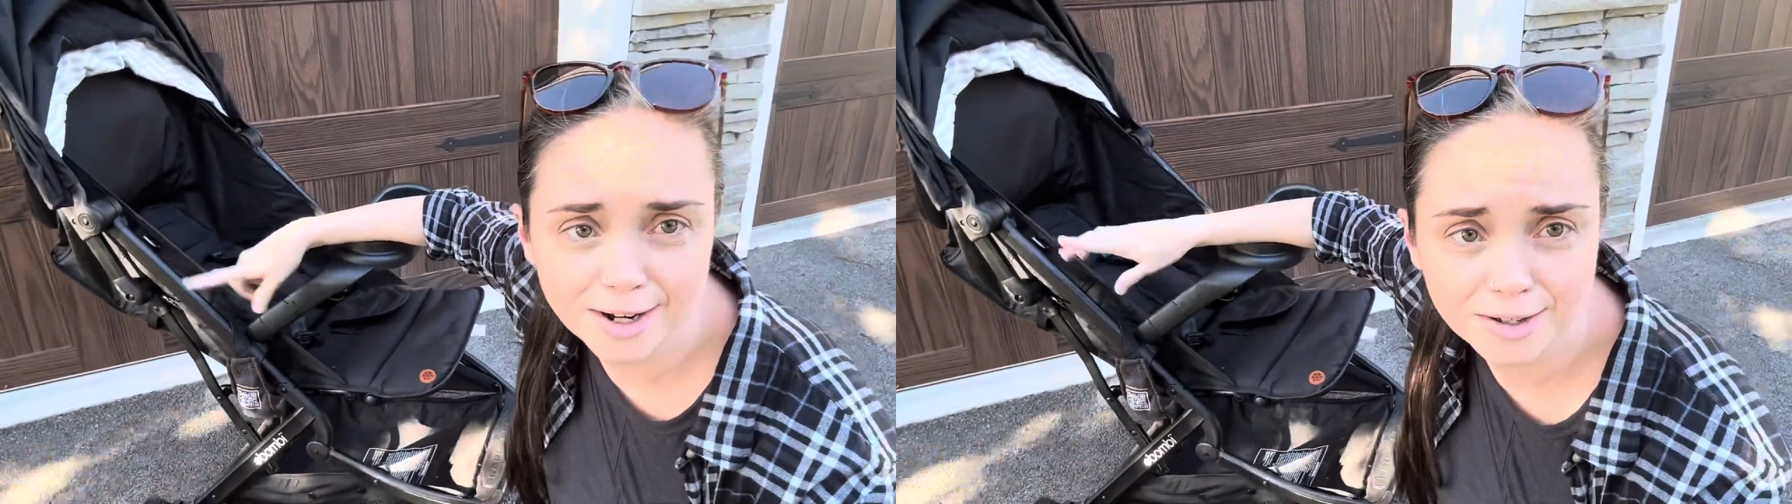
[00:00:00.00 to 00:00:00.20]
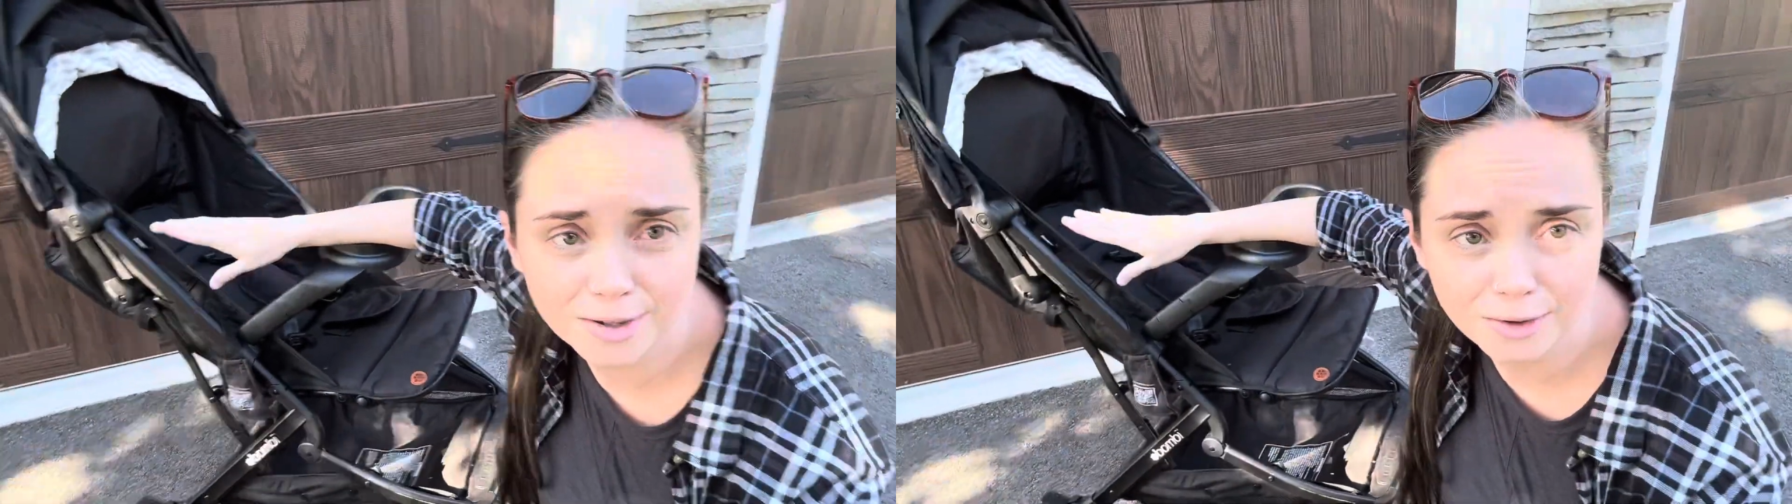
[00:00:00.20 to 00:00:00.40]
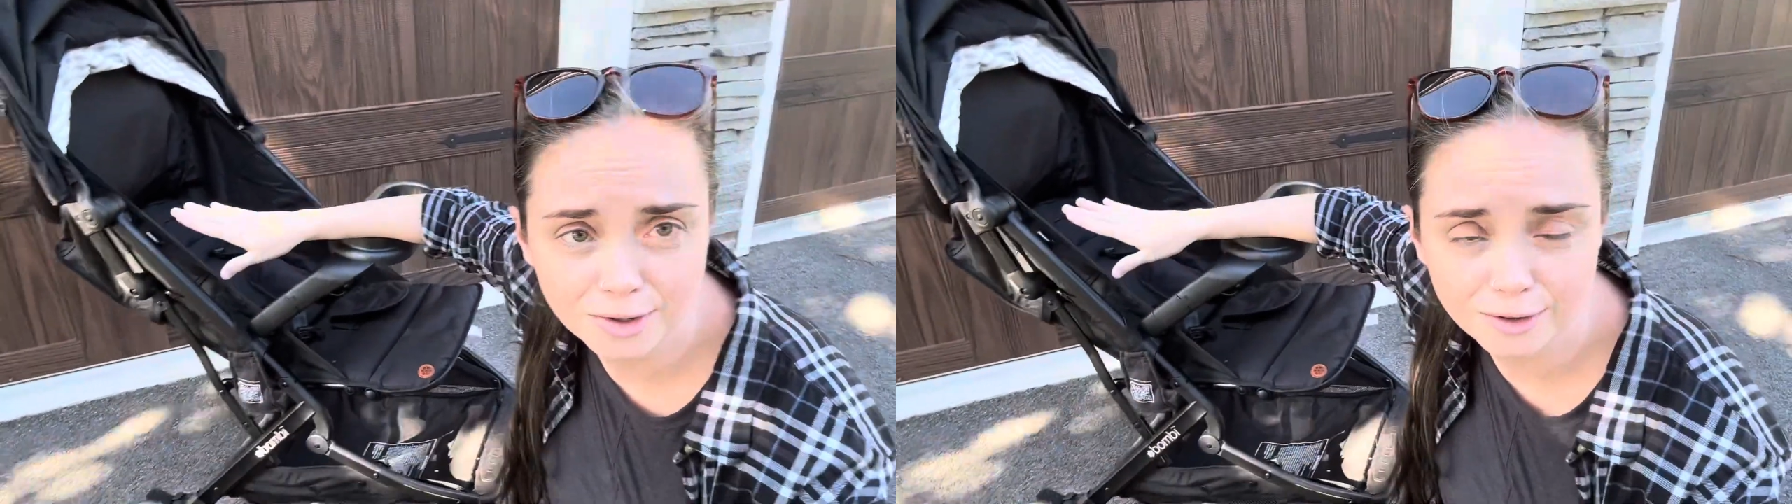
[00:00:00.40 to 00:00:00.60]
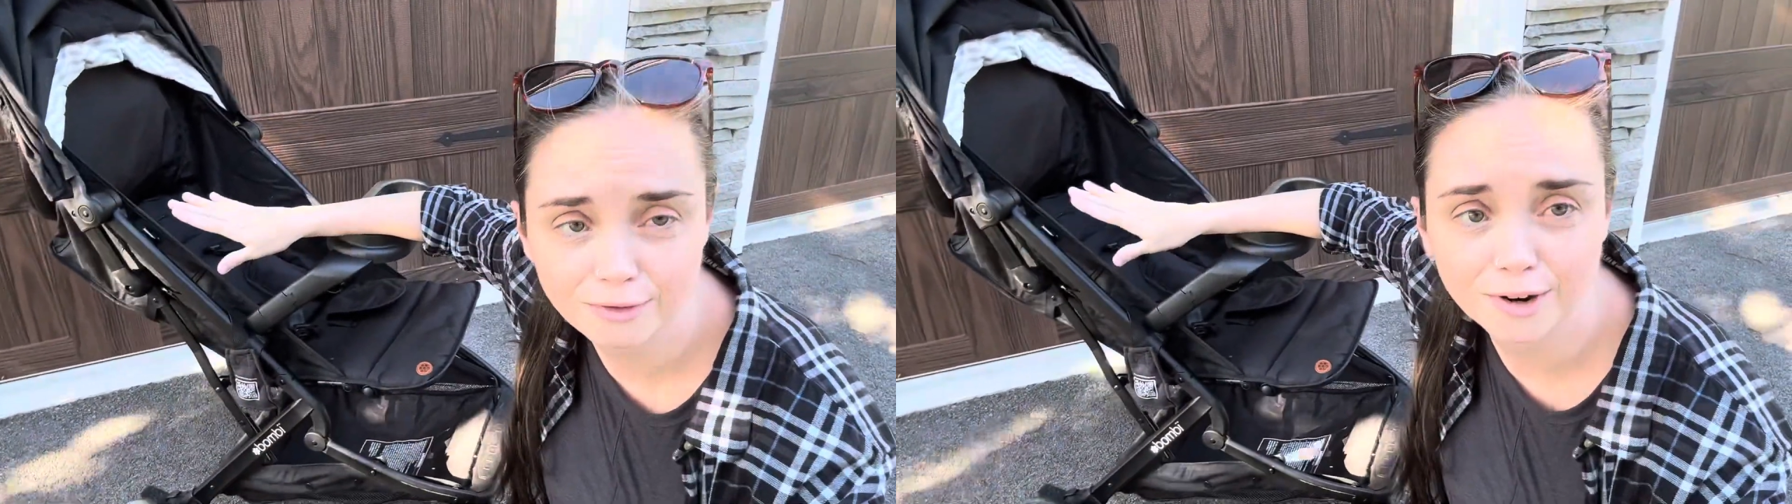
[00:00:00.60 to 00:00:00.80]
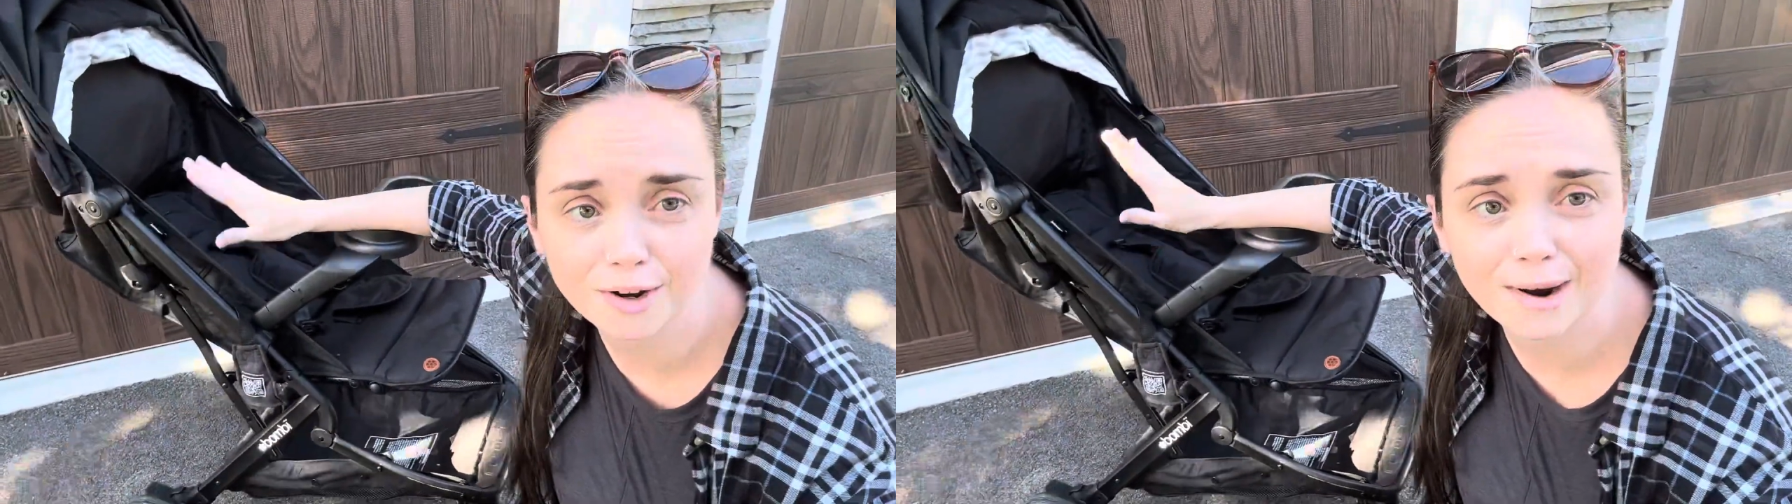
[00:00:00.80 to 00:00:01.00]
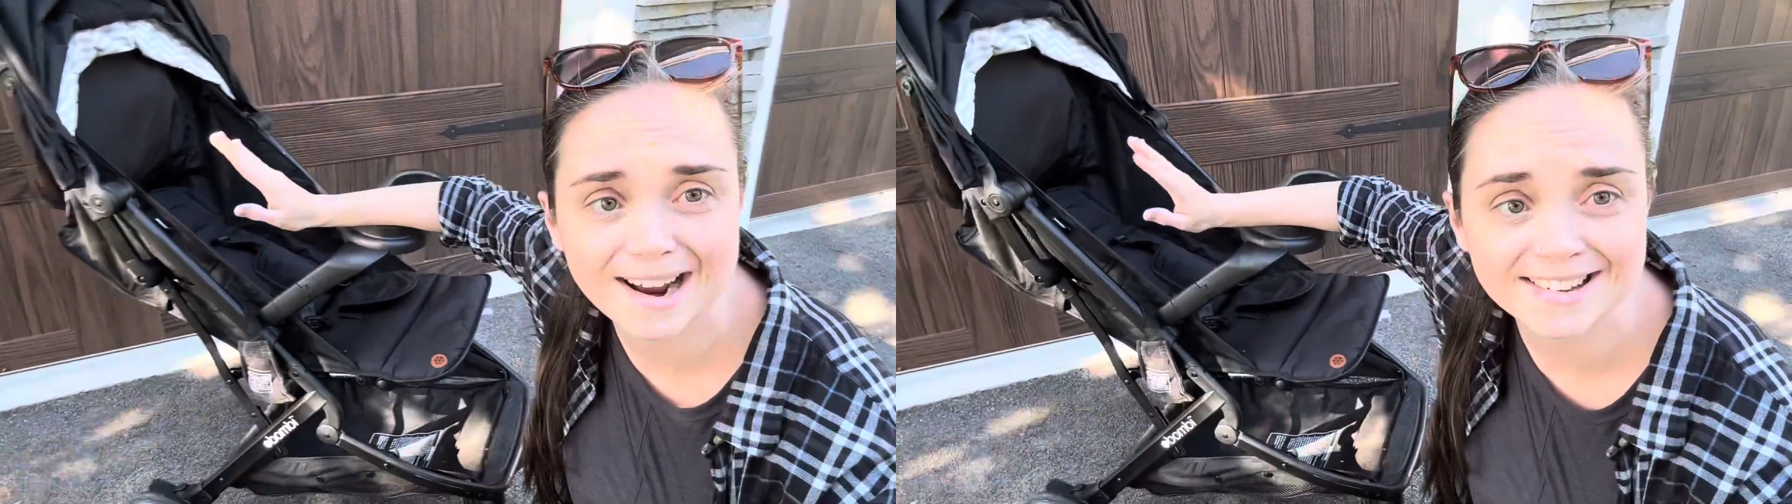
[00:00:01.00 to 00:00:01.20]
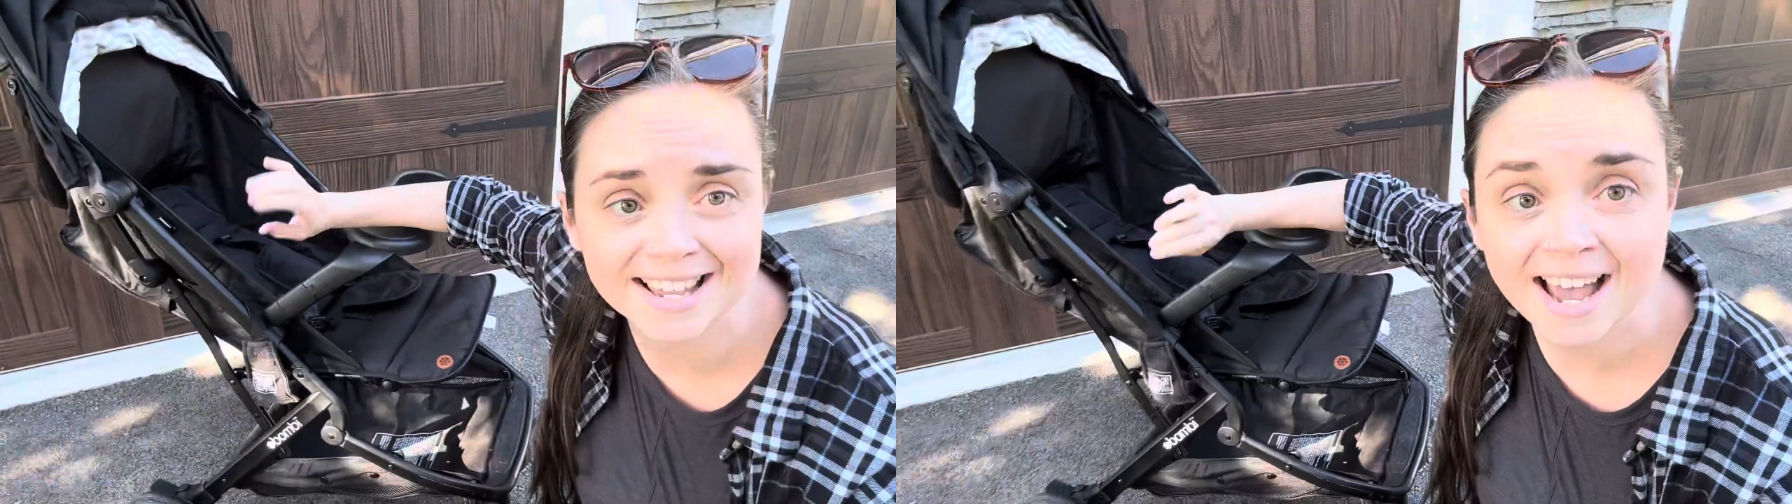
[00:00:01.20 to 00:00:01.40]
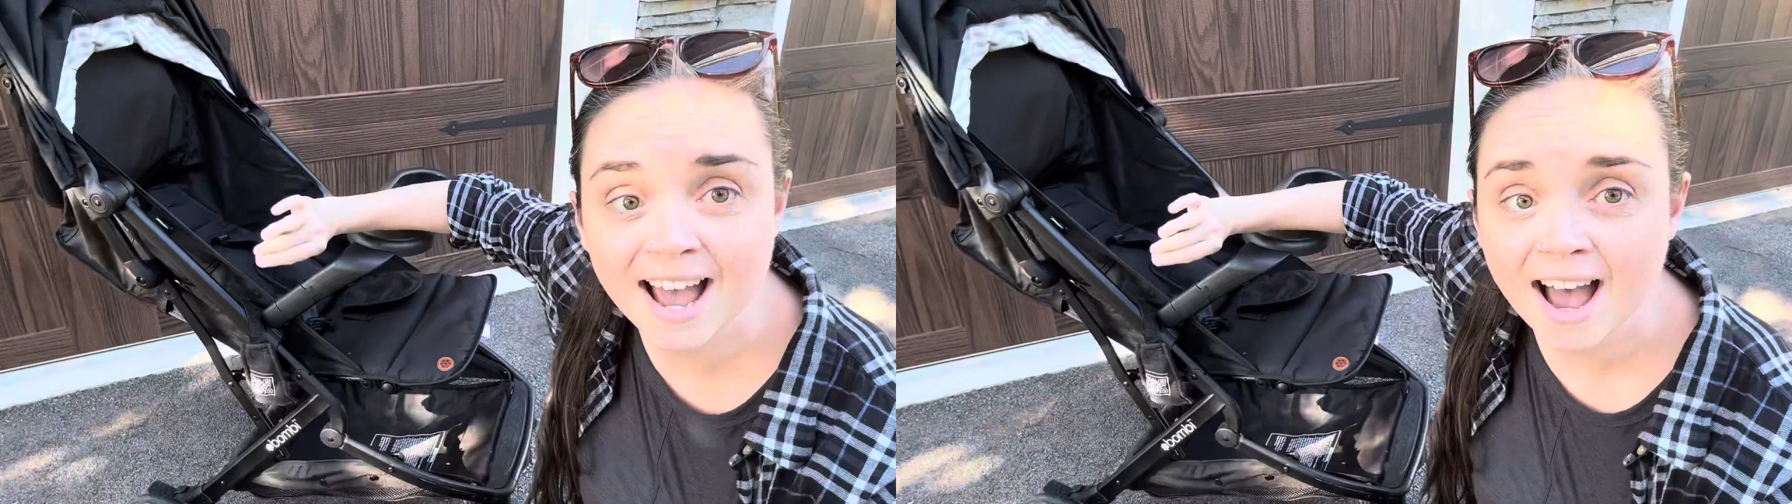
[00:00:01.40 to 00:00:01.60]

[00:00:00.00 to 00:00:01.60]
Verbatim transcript: an exclusive for you guys